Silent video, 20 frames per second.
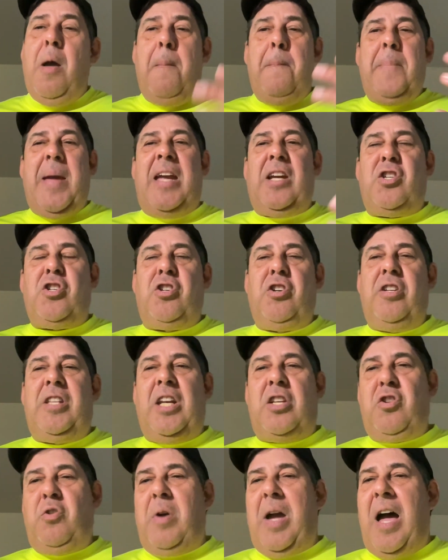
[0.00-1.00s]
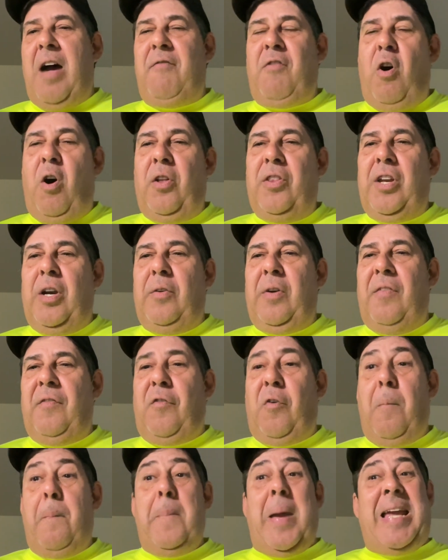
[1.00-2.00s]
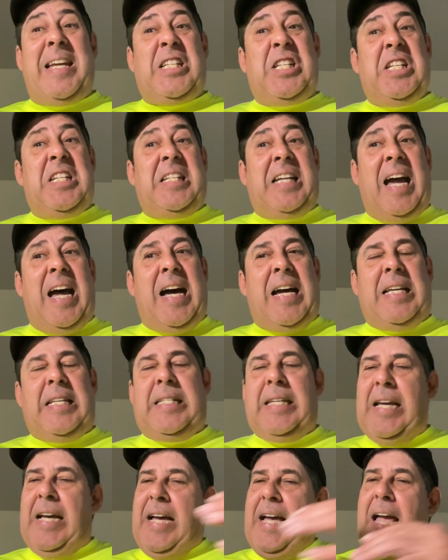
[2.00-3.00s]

make sure that you have all their information, guys,